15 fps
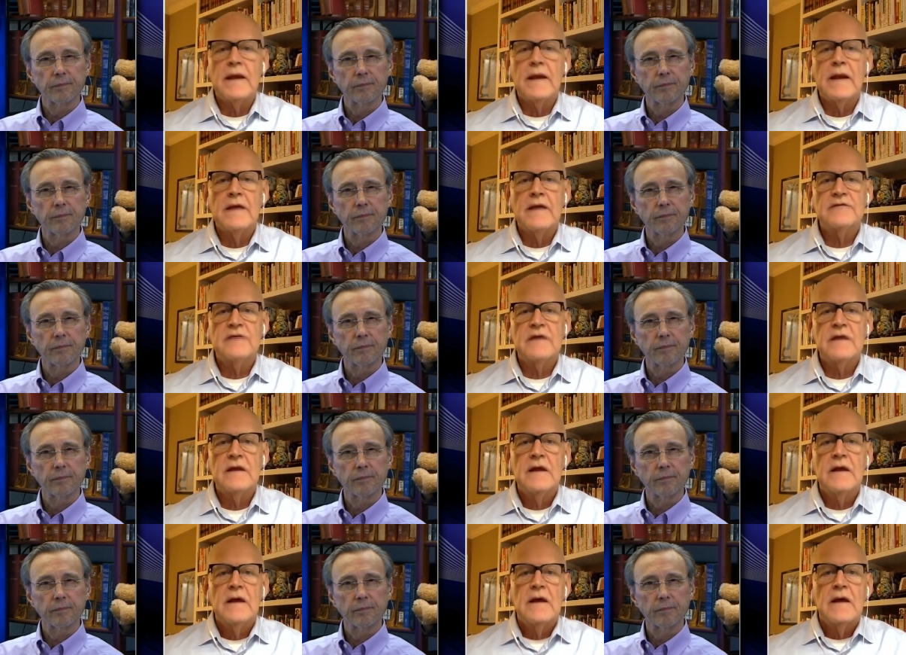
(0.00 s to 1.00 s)
Speaker 1: And I said
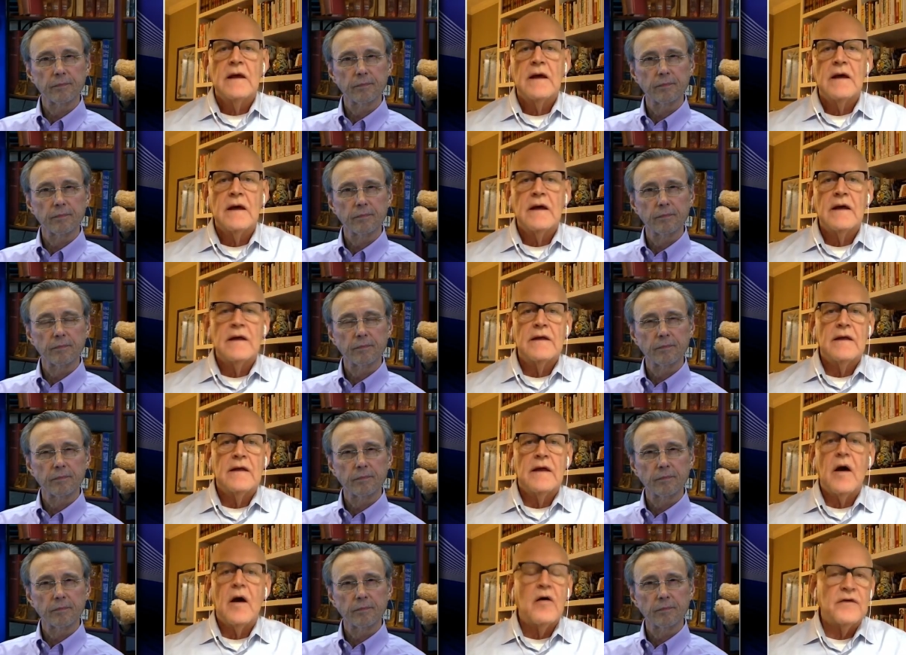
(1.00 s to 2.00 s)
uh,
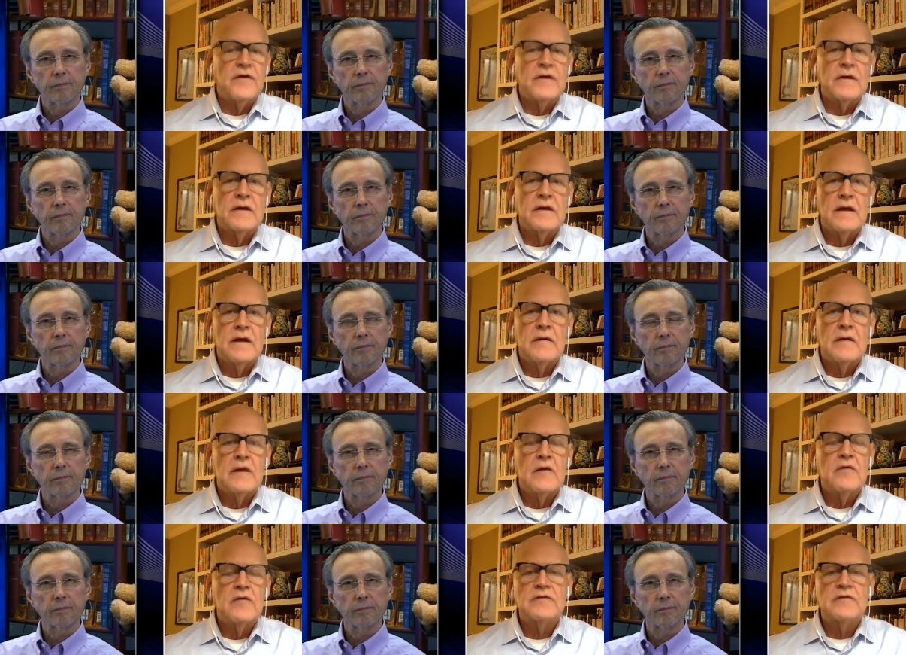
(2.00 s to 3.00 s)
often in the
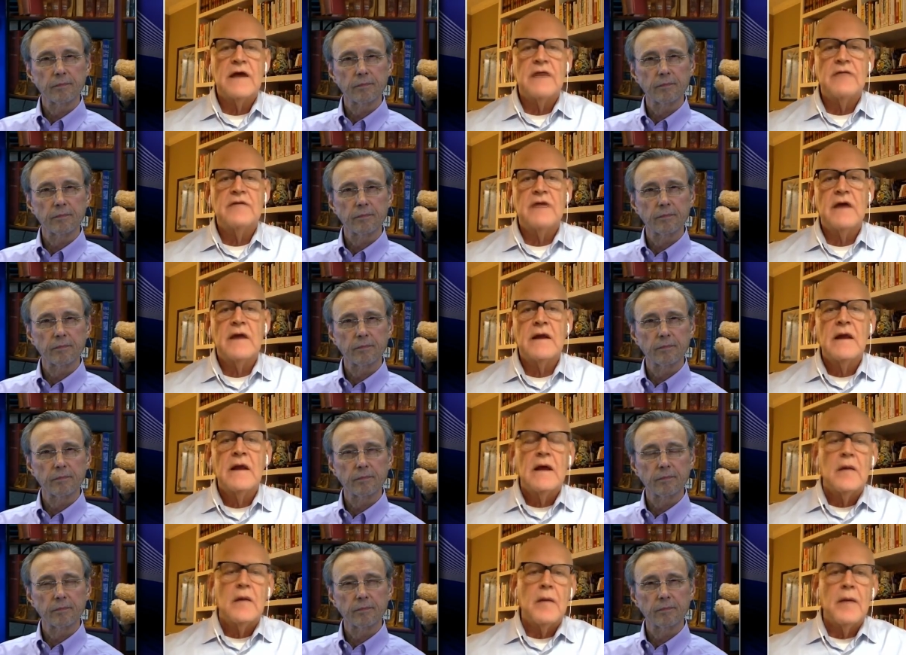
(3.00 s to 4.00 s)
interviews that I've done
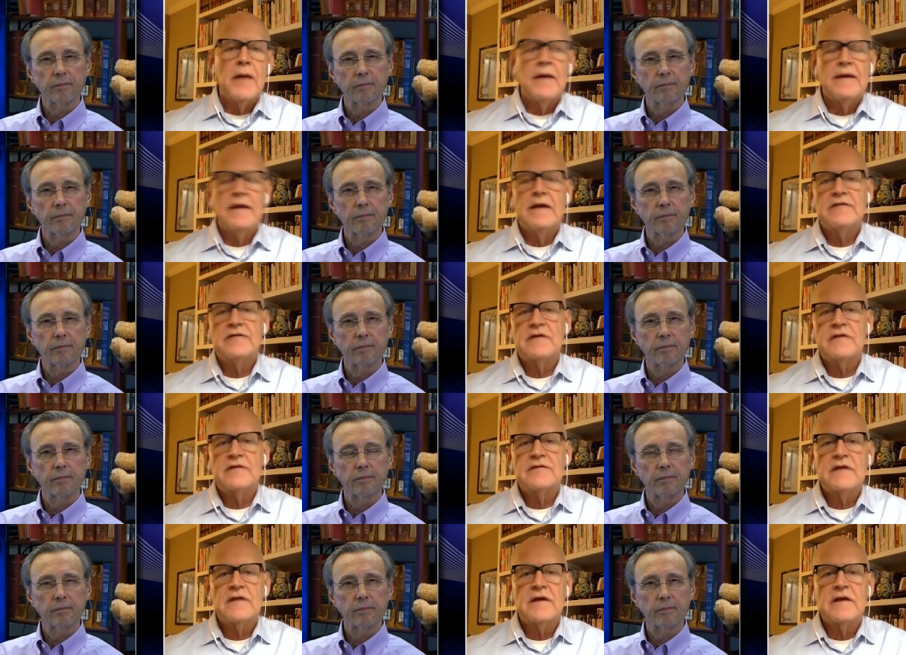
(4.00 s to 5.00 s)
about my days at
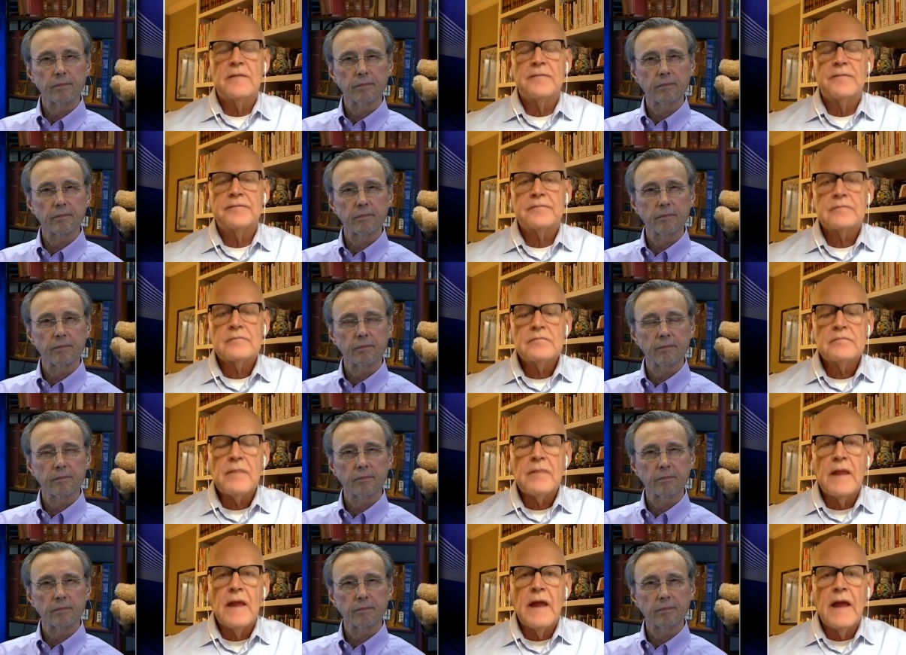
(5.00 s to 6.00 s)
Cigna,
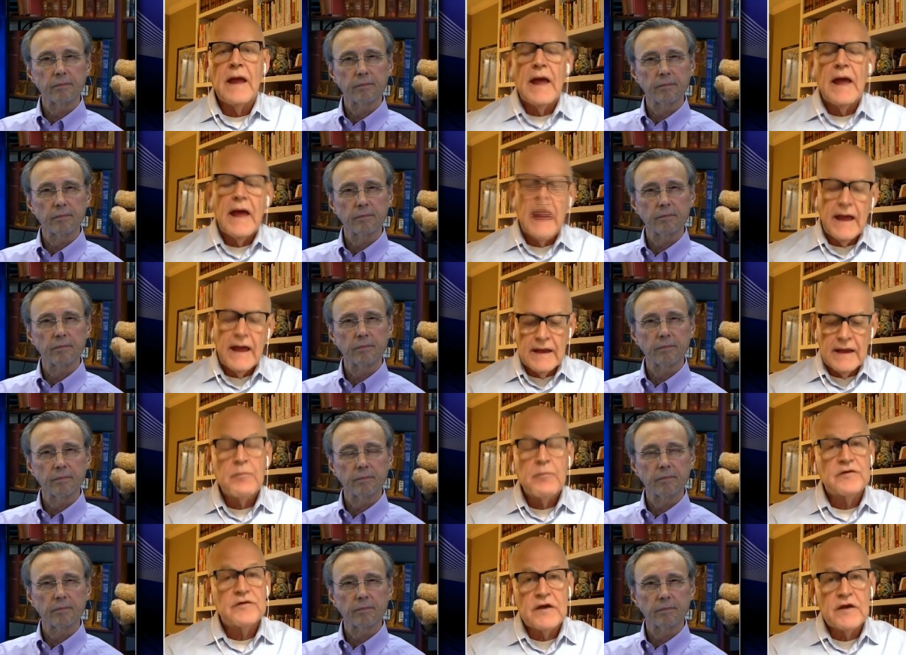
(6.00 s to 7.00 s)
and in
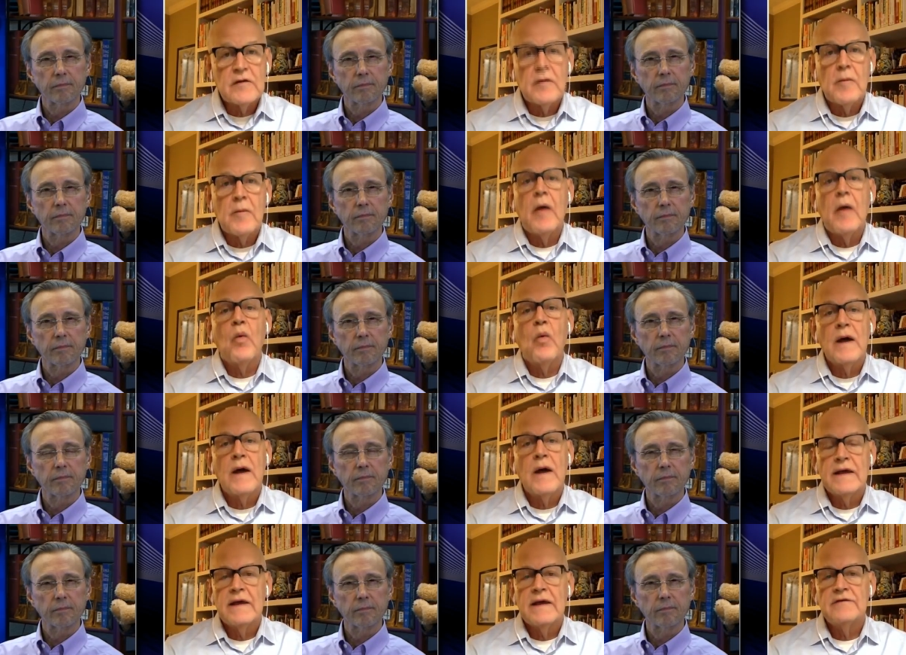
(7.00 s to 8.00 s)
particular about one
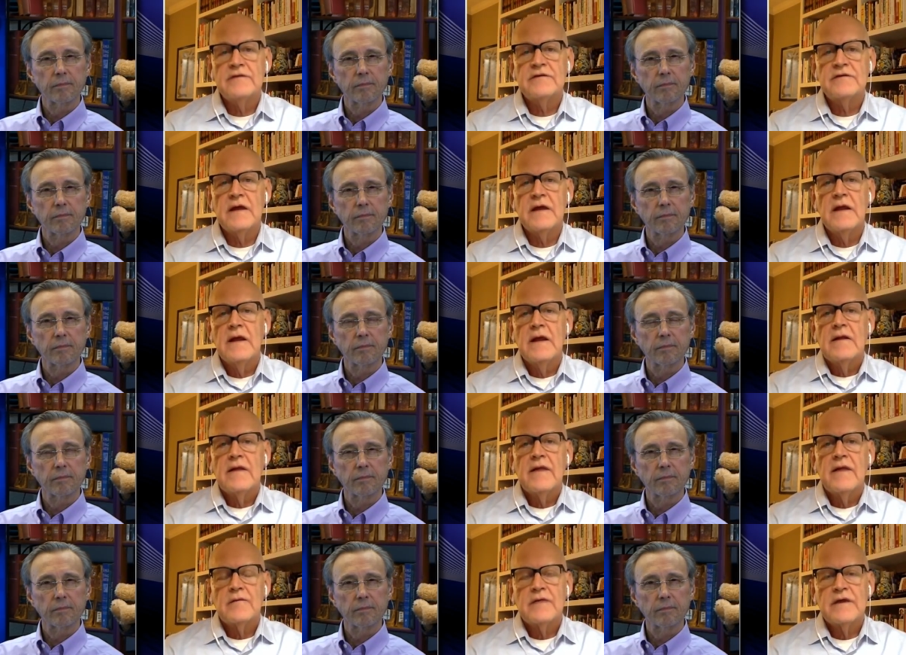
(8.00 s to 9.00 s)
case that
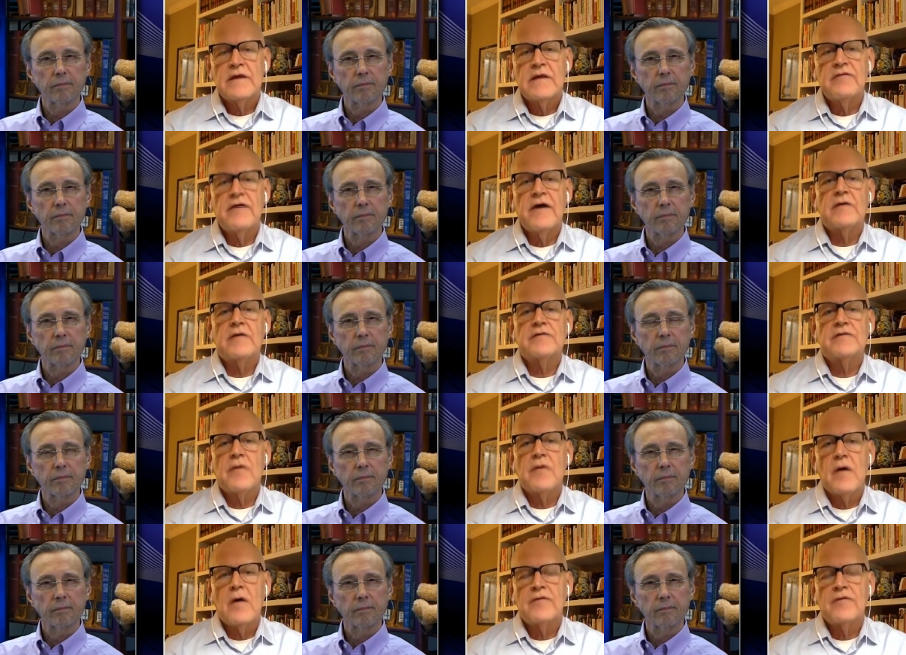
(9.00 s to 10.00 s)
that was kind of the final
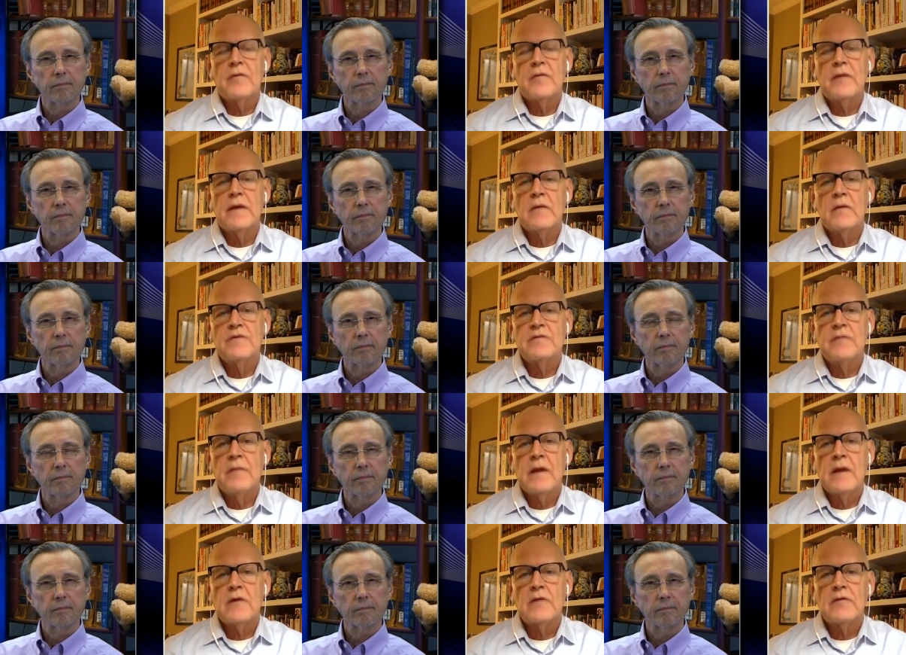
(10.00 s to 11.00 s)
straw for me, in which a
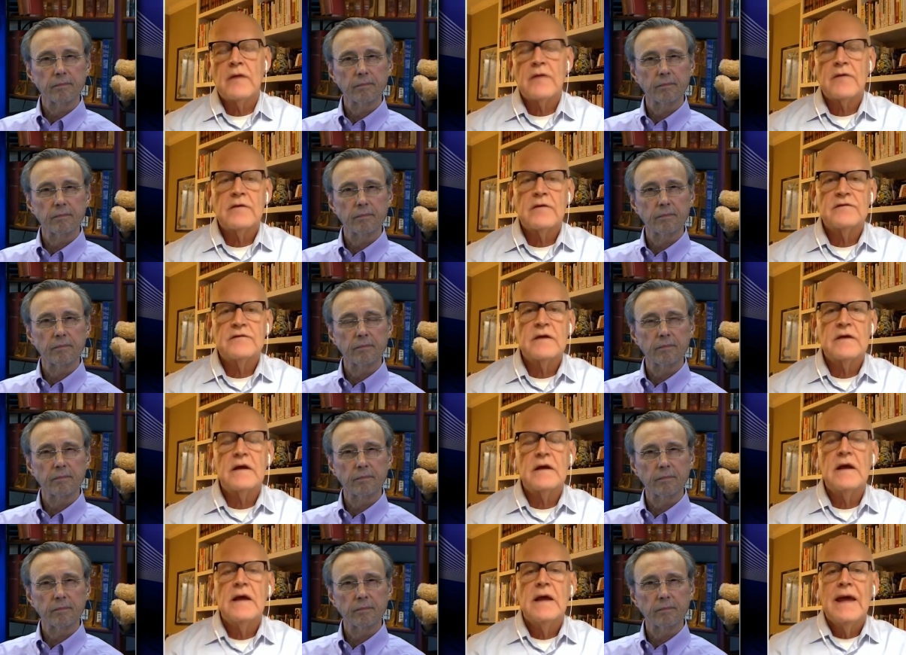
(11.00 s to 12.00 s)
medical director at Cigna
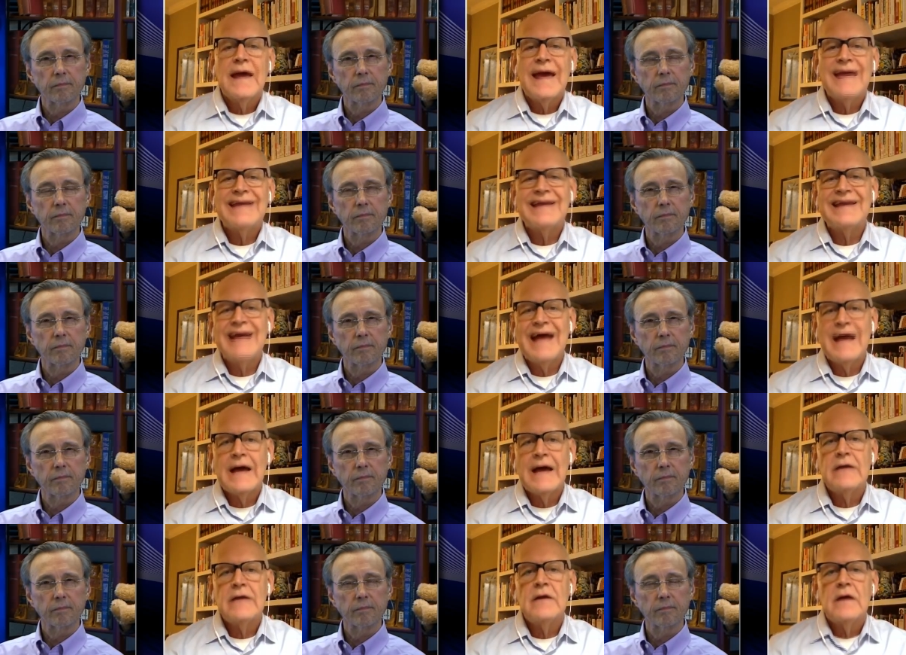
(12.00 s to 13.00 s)
had
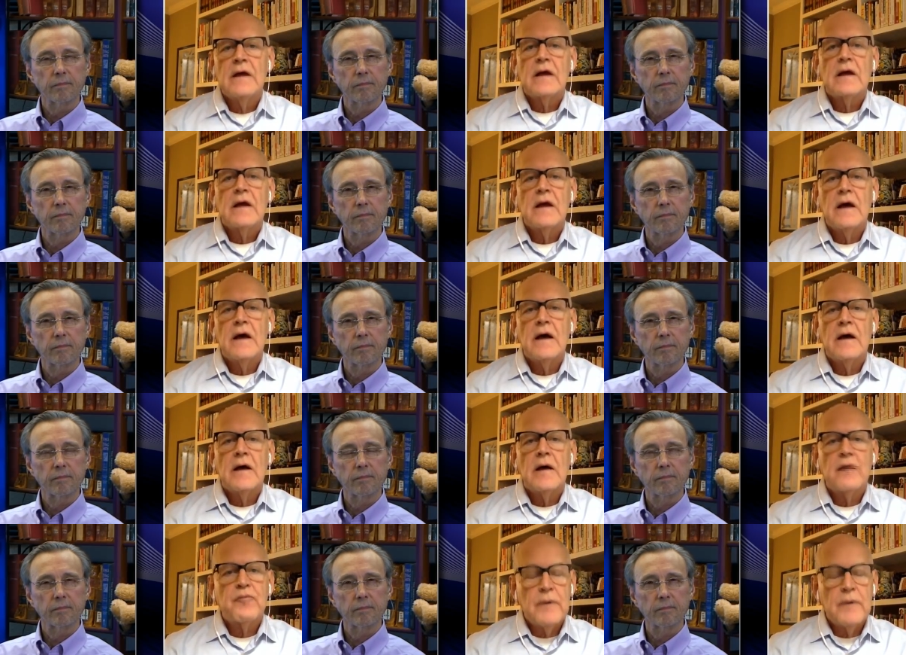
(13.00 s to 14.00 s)
denied uh,
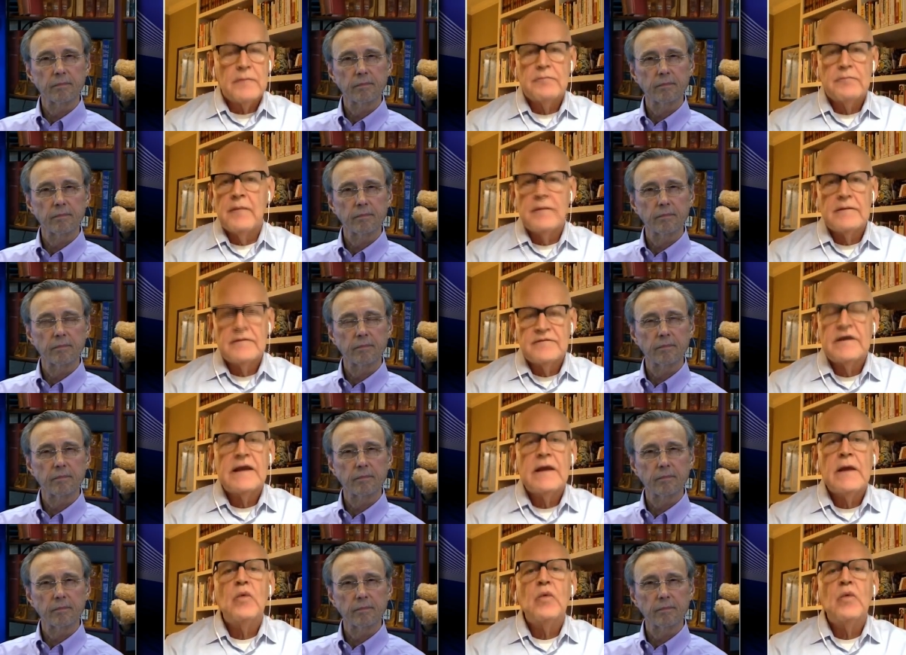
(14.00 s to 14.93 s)
had said he would